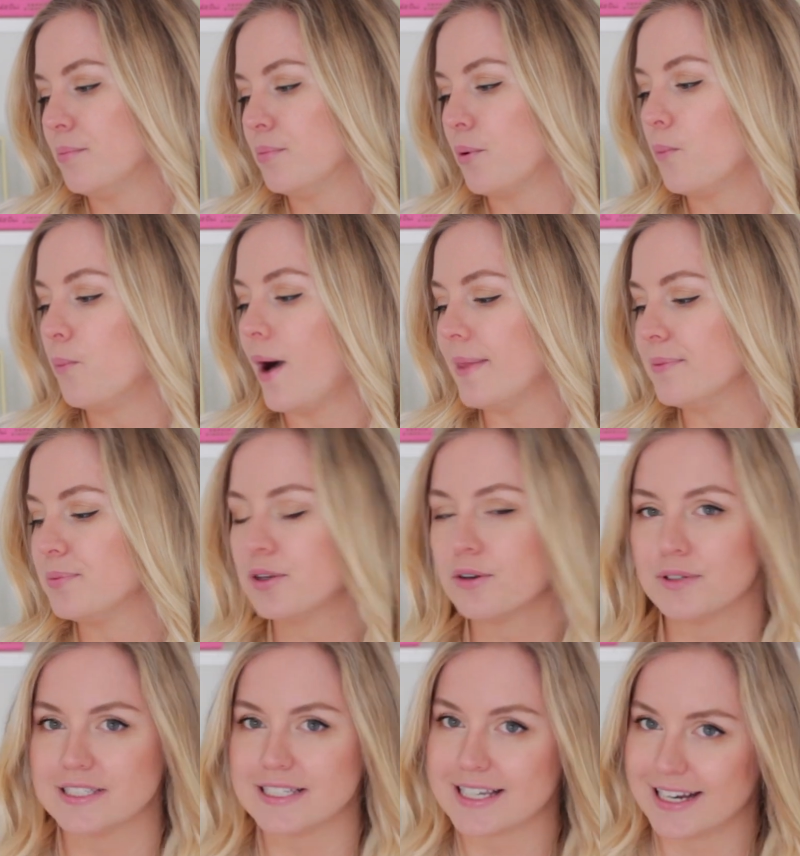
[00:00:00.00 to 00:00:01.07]
1
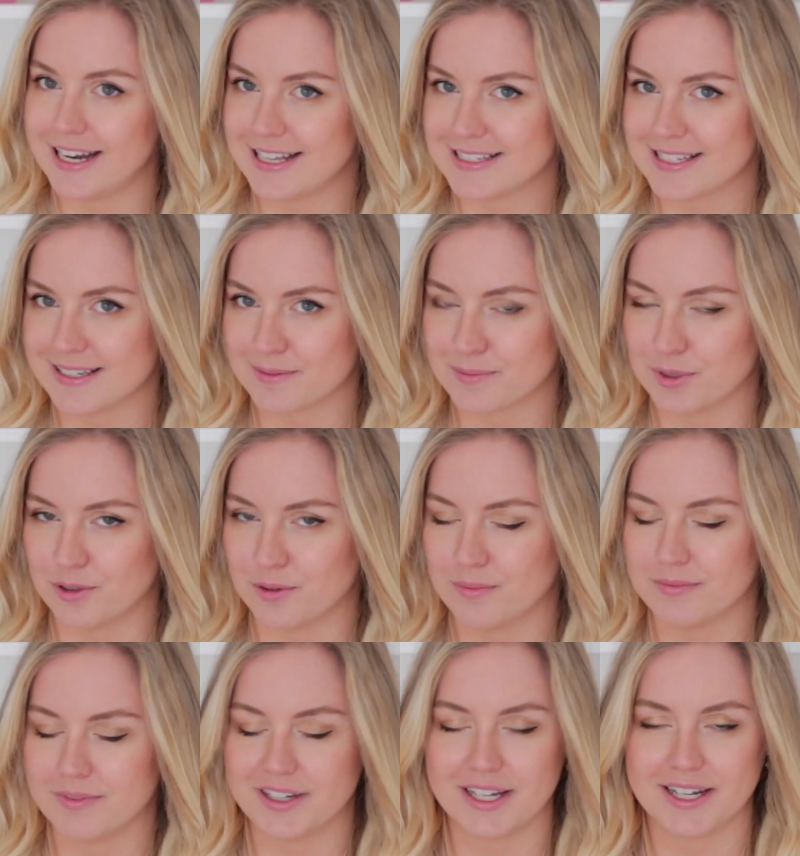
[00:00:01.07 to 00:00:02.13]
Purity Cleansing Balm,